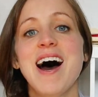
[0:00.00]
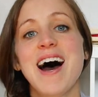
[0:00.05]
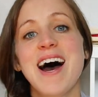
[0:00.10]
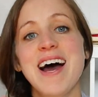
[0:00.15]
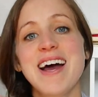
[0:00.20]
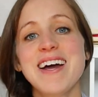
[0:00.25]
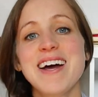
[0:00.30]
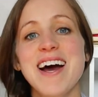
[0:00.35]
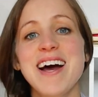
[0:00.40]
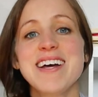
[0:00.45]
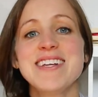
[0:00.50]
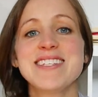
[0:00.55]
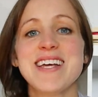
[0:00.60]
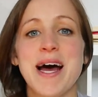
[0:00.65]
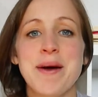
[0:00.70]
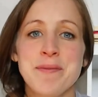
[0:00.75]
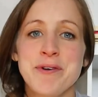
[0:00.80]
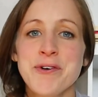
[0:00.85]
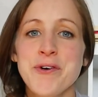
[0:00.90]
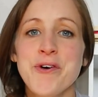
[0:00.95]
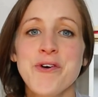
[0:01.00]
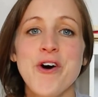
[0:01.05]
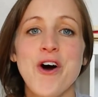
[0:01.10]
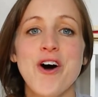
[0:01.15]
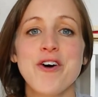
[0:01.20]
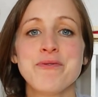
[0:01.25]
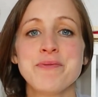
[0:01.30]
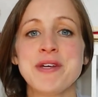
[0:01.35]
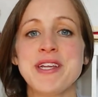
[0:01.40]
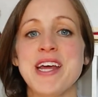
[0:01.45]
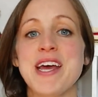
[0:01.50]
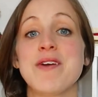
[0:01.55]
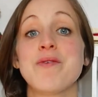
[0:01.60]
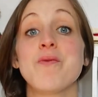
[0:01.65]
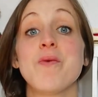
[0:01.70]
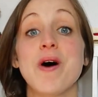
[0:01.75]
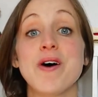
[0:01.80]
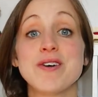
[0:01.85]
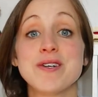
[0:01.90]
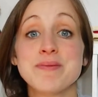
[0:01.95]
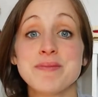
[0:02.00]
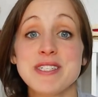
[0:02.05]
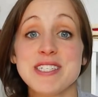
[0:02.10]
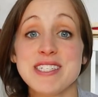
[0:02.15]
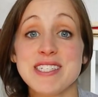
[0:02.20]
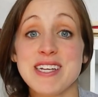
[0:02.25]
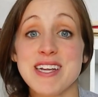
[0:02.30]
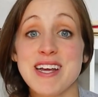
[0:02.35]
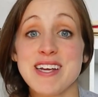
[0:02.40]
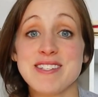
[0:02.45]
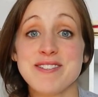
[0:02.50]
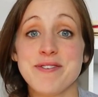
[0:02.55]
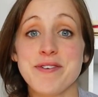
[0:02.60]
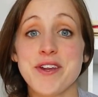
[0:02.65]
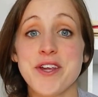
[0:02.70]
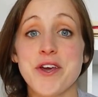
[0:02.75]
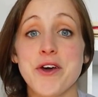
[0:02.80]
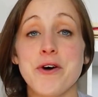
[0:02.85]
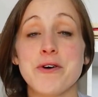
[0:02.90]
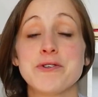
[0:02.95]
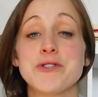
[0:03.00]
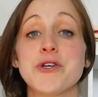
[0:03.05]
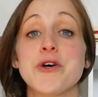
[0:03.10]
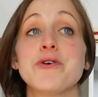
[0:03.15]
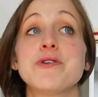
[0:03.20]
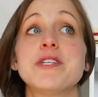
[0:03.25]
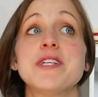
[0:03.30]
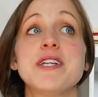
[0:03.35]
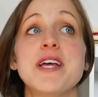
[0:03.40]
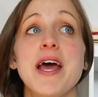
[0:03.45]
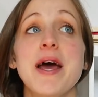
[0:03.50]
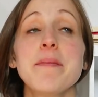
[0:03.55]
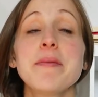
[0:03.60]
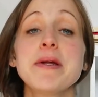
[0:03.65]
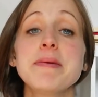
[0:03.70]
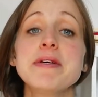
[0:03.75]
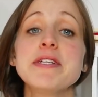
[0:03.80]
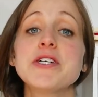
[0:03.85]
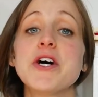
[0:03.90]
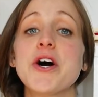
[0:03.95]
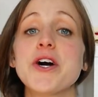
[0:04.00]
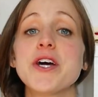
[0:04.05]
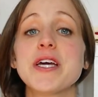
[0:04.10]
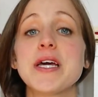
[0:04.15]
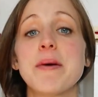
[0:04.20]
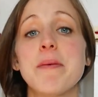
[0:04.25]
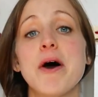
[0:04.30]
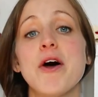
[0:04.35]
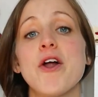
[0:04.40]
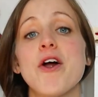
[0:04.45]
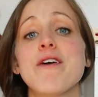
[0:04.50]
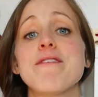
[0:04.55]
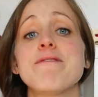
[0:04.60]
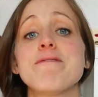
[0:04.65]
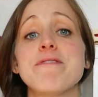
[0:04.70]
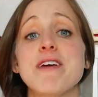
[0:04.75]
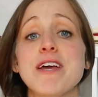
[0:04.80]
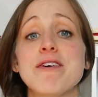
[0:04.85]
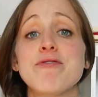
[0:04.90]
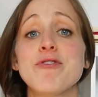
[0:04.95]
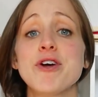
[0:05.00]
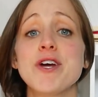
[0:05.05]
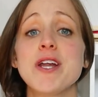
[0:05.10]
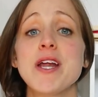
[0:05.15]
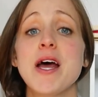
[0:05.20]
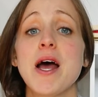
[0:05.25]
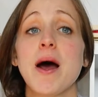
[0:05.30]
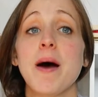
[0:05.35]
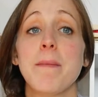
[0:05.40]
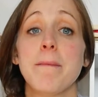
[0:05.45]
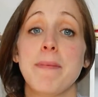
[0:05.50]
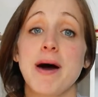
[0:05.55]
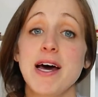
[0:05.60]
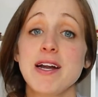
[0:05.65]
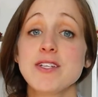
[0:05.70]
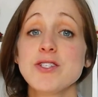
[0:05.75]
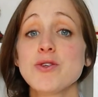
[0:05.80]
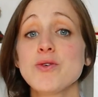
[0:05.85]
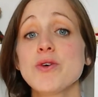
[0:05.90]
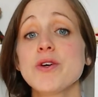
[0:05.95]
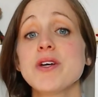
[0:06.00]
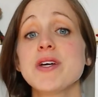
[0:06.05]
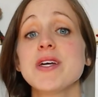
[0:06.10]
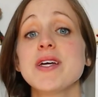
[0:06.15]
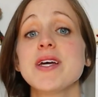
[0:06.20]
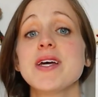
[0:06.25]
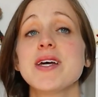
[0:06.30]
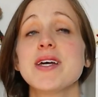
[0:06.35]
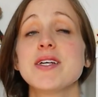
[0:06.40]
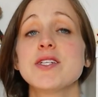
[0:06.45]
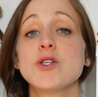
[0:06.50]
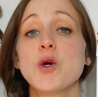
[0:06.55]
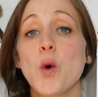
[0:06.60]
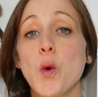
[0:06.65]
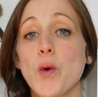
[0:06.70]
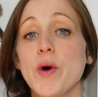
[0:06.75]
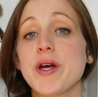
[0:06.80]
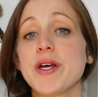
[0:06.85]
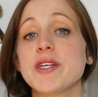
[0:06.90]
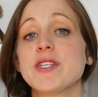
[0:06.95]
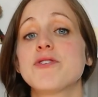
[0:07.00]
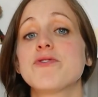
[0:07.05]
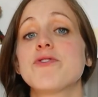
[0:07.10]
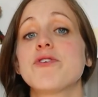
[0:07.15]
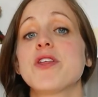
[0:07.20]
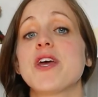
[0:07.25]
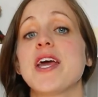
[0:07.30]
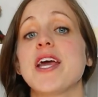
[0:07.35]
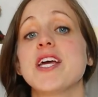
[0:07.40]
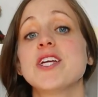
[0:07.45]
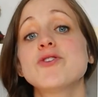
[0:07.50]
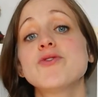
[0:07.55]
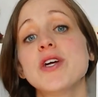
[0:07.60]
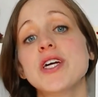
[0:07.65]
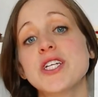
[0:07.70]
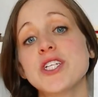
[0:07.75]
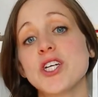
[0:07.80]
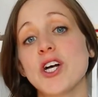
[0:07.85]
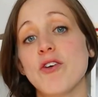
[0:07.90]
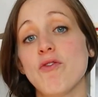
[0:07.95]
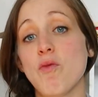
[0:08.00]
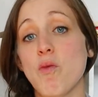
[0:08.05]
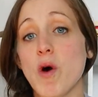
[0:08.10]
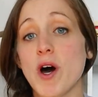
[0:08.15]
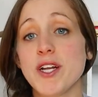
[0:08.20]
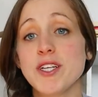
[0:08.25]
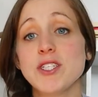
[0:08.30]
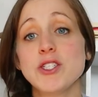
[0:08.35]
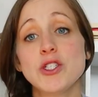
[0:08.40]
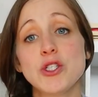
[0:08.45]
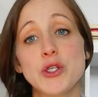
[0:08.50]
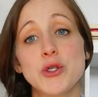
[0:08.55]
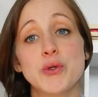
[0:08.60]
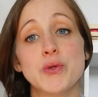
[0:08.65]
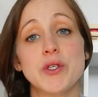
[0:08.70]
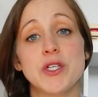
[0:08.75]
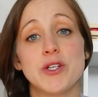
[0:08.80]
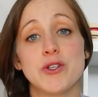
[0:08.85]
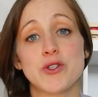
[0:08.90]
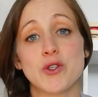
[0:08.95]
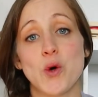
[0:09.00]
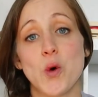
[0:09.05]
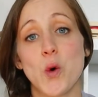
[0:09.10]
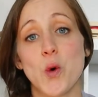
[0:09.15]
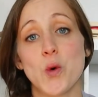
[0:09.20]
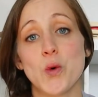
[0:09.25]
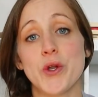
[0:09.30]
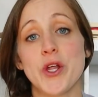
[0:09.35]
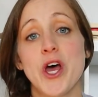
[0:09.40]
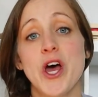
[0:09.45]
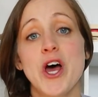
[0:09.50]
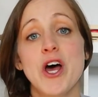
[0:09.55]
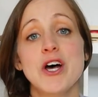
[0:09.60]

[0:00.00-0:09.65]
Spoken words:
Hi guys, I'm Nicole Kauffman and welcome to today's video. So today I'm going to be talking about our favorite Montessori toys for the age range of 1 to 2 years old.